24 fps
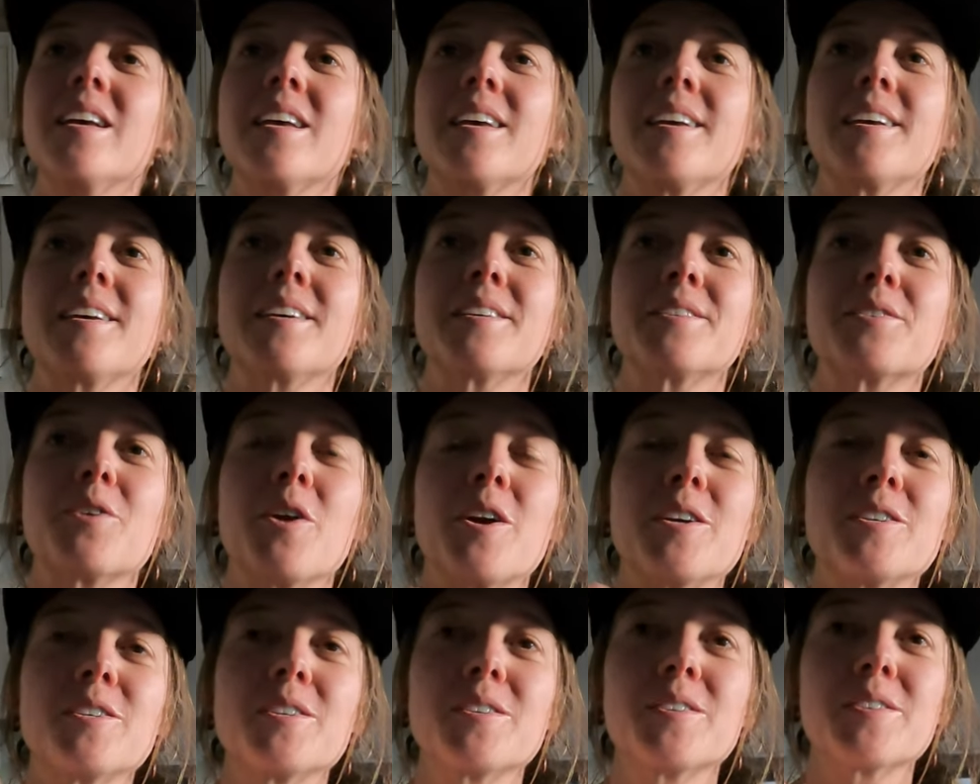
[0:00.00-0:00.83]
He has
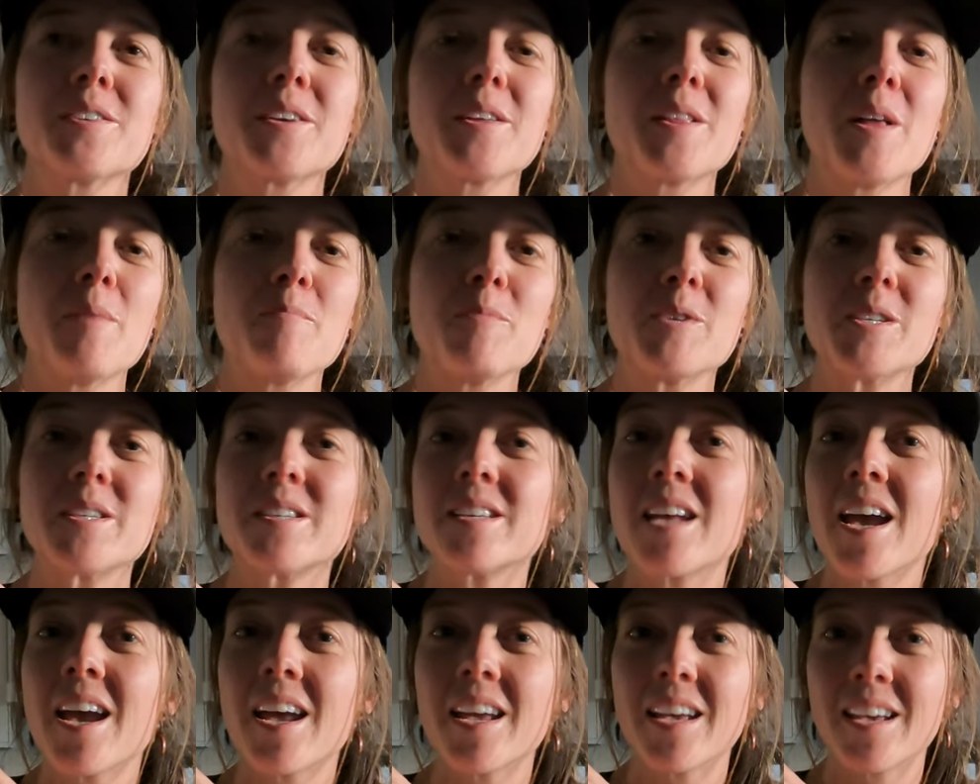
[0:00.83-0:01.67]
graciously let me
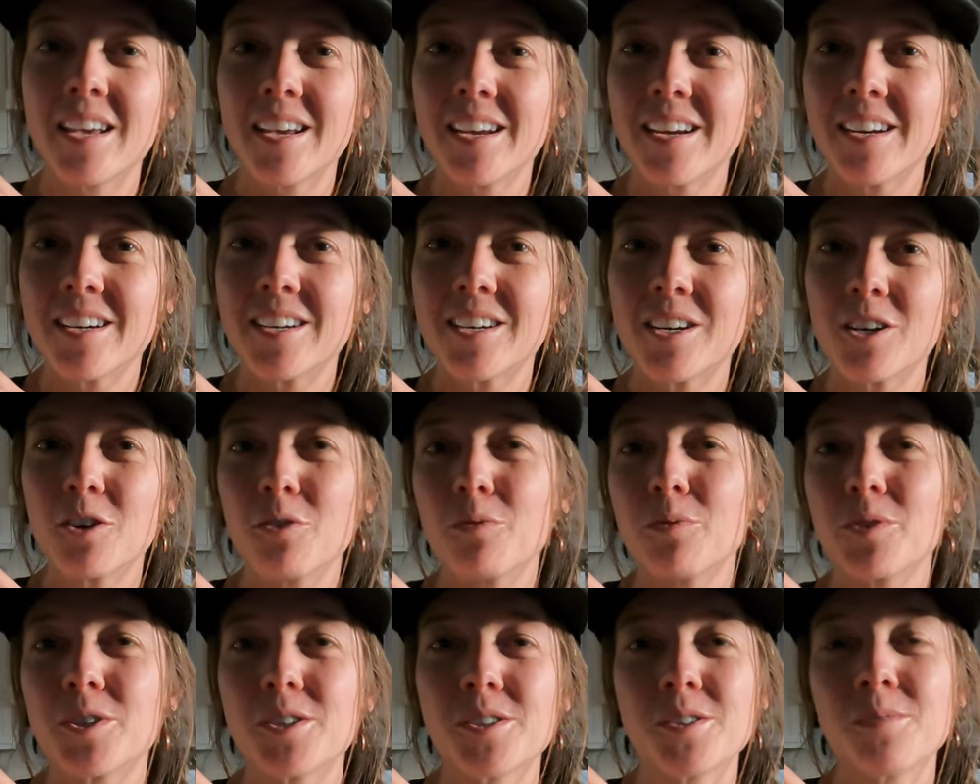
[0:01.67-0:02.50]
stay here,
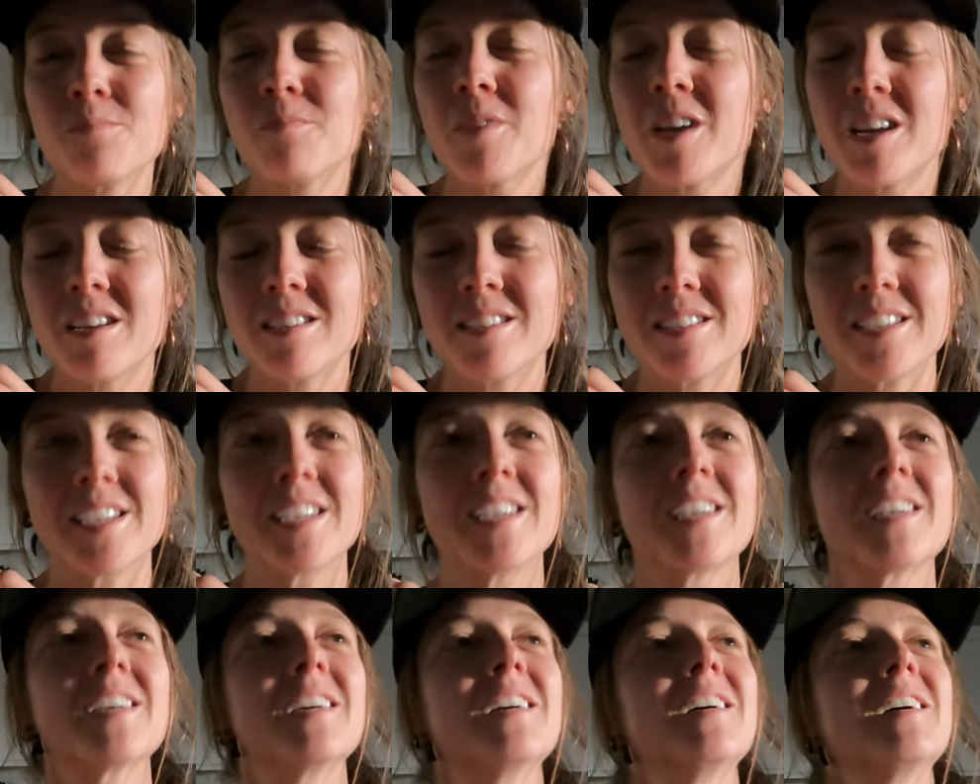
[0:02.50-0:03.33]
which is
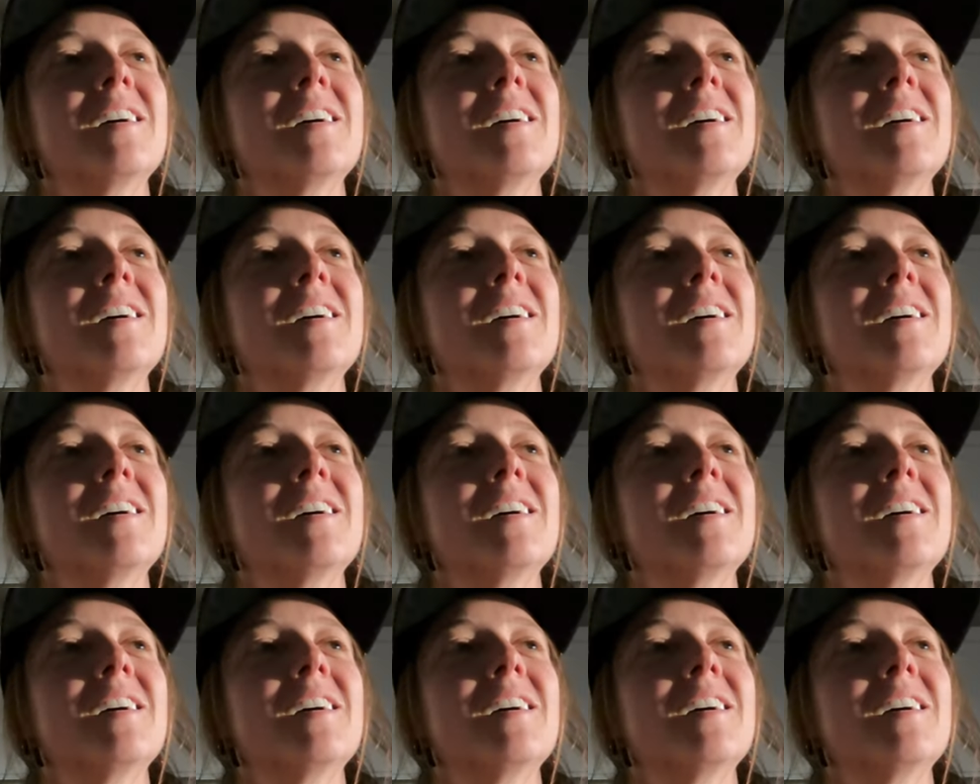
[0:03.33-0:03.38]
amazing.